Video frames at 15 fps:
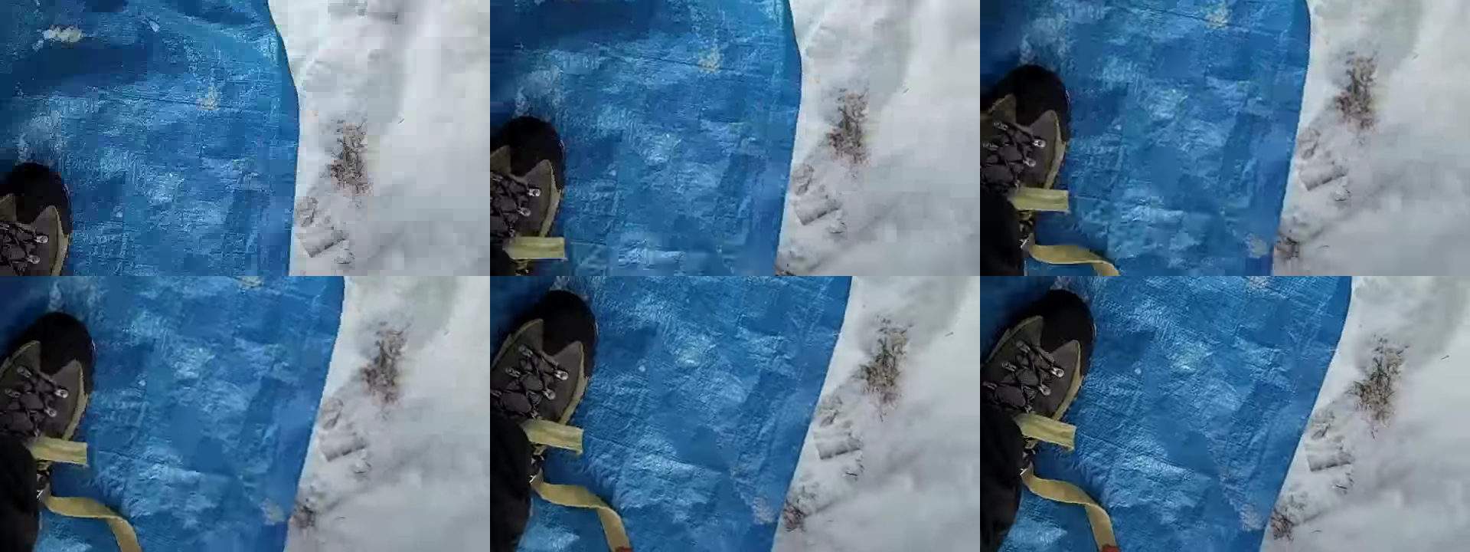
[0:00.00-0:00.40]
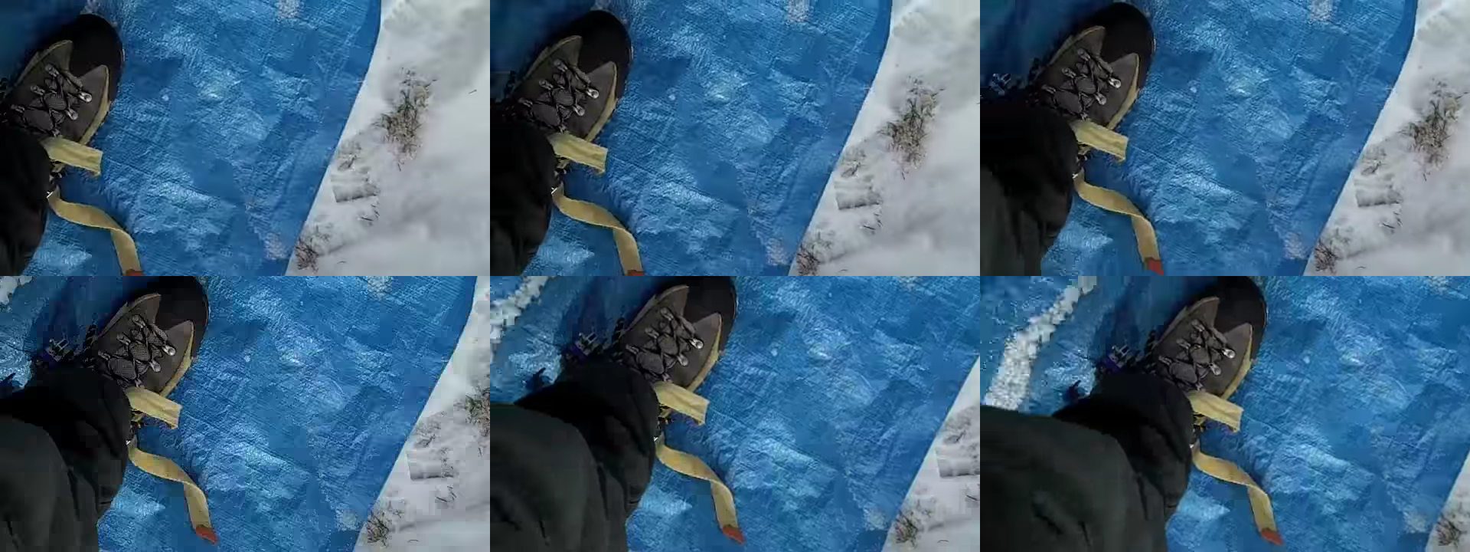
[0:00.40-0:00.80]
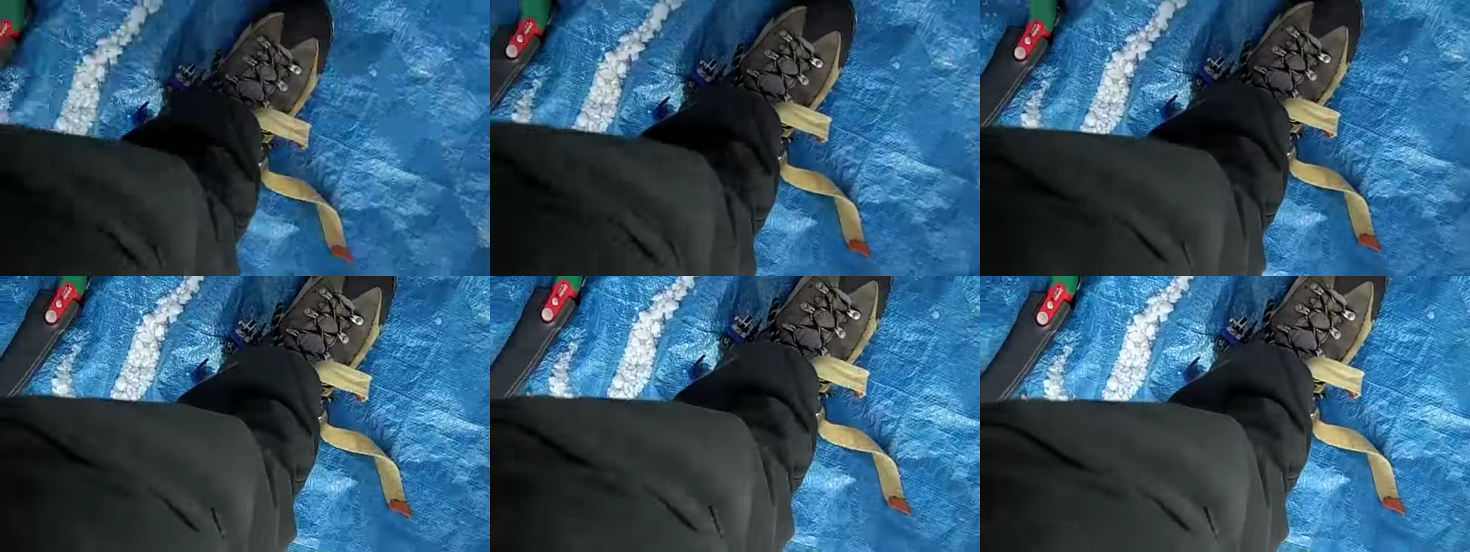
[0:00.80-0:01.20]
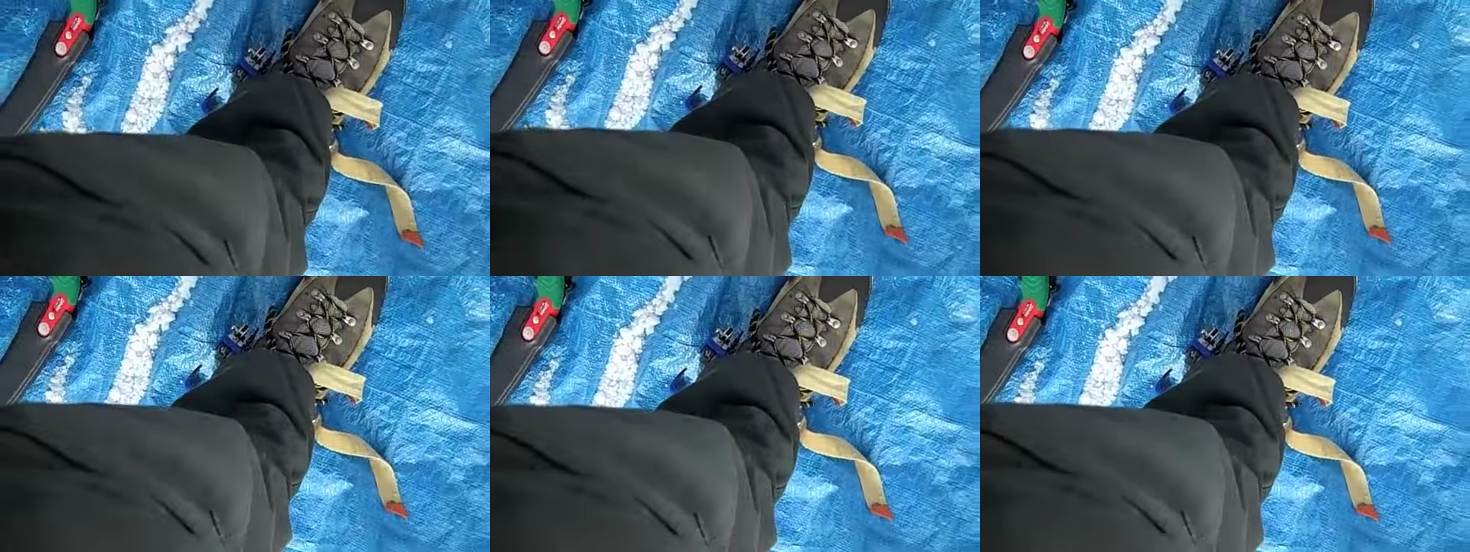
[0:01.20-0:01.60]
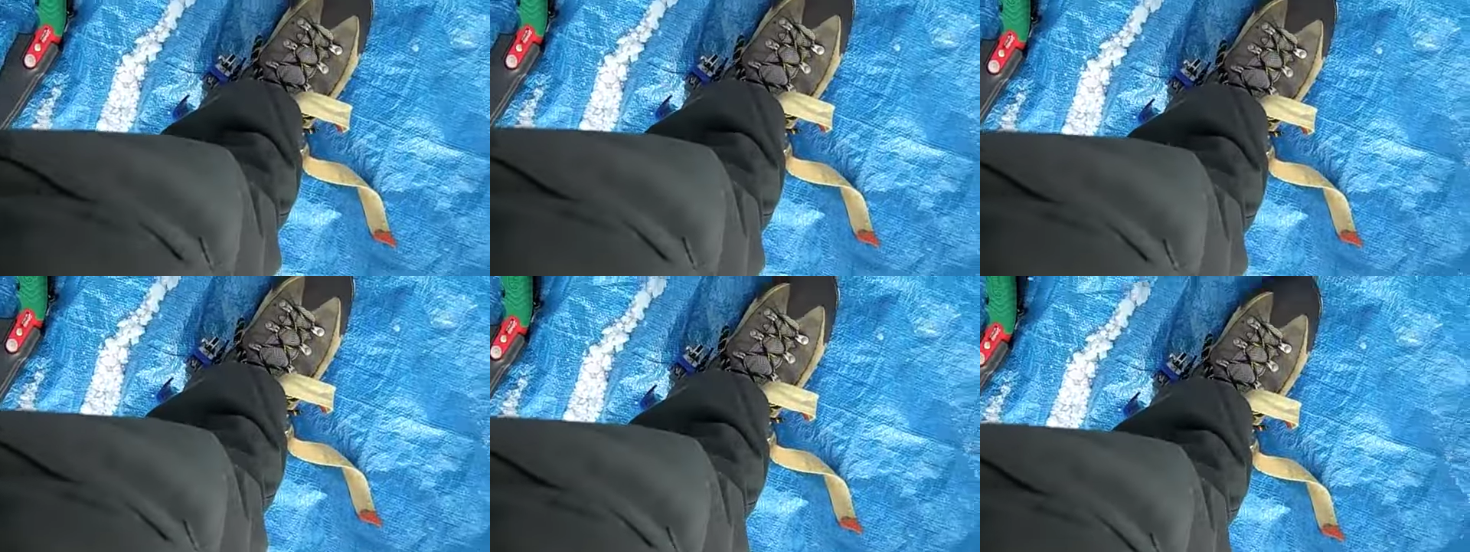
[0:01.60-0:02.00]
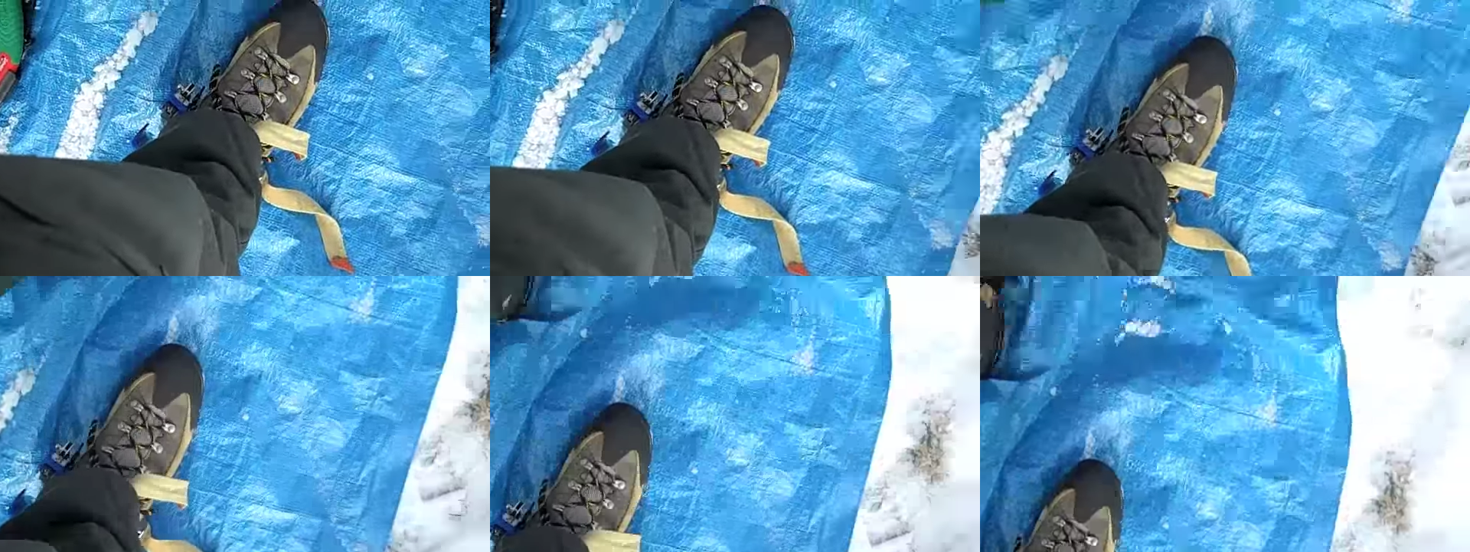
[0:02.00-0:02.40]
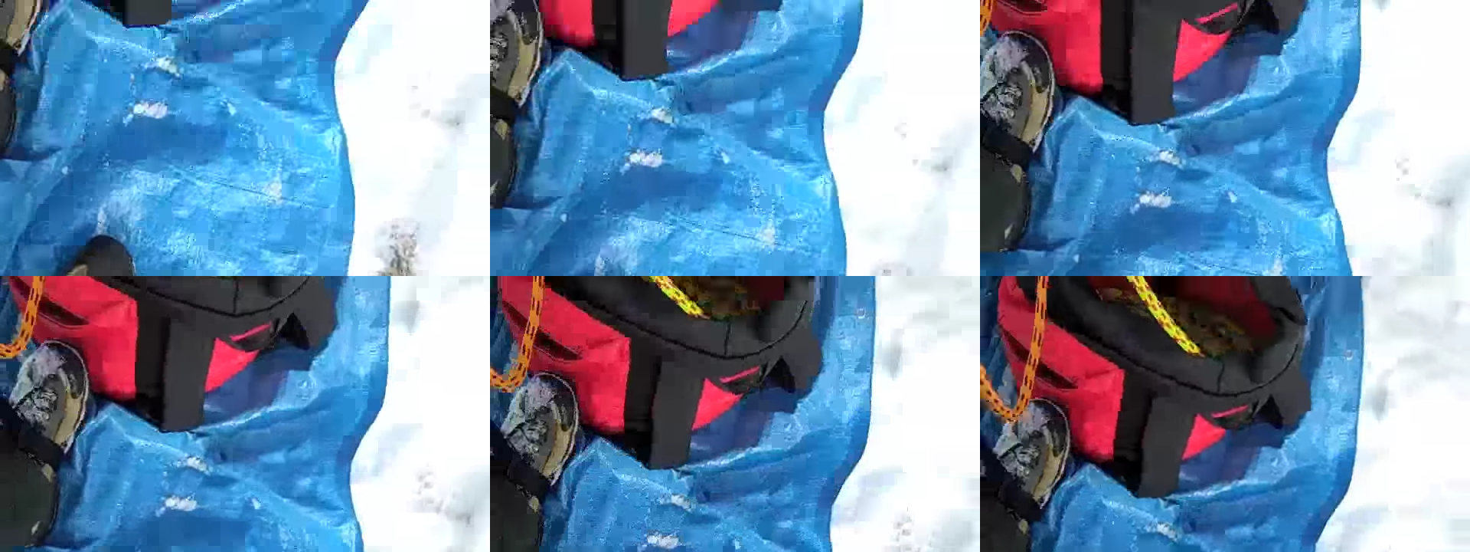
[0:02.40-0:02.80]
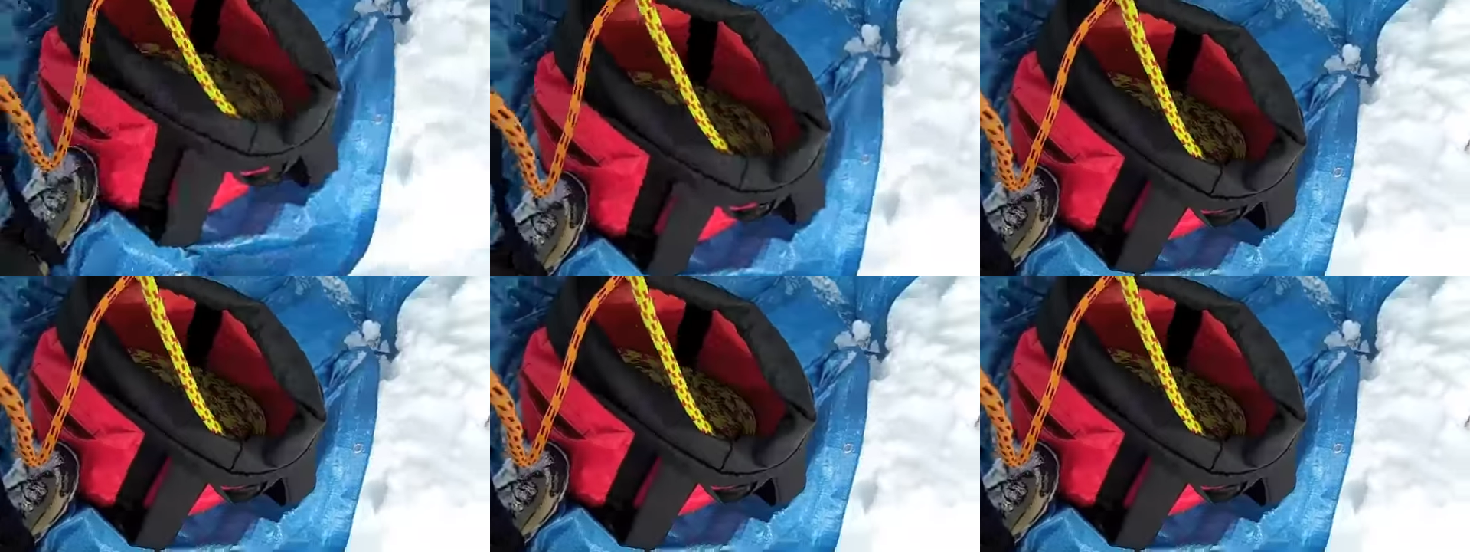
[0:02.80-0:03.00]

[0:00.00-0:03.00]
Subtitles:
No face is visible, so there are no lips to read.